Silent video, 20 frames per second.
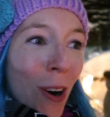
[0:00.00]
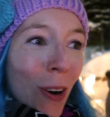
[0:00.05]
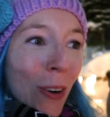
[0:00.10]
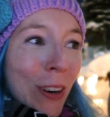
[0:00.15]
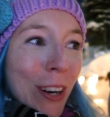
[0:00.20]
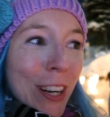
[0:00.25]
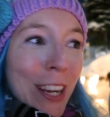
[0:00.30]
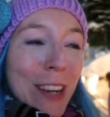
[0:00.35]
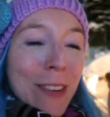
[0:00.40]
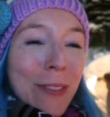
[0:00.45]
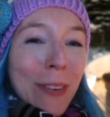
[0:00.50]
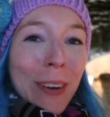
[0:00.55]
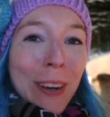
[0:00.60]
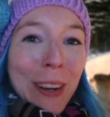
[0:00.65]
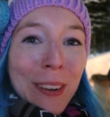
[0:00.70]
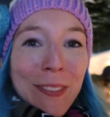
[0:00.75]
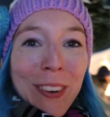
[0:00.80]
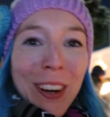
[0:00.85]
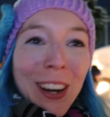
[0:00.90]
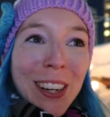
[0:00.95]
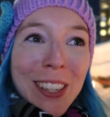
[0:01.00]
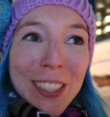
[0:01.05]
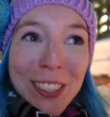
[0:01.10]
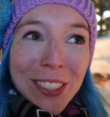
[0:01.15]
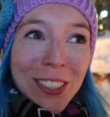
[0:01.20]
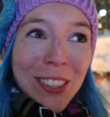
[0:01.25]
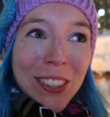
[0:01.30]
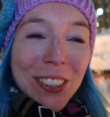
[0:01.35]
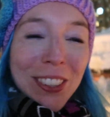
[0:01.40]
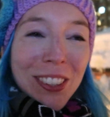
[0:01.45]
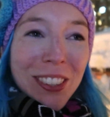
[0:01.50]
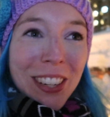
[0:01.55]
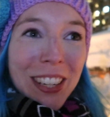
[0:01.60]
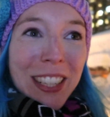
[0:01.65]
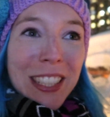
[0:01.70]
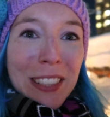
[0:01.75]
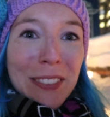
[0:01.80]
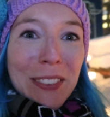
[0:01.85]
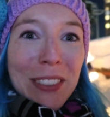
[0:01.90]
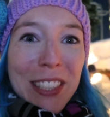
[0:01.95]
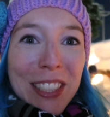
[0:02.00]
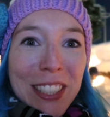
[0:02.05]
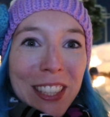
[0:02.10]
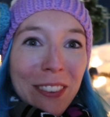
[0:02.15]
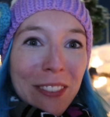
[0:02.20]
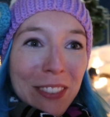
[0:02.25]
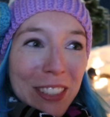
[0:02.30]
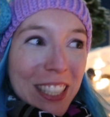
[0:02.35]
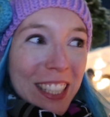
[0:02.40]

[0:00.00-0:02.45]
or a kid walking past, or like someone's selfie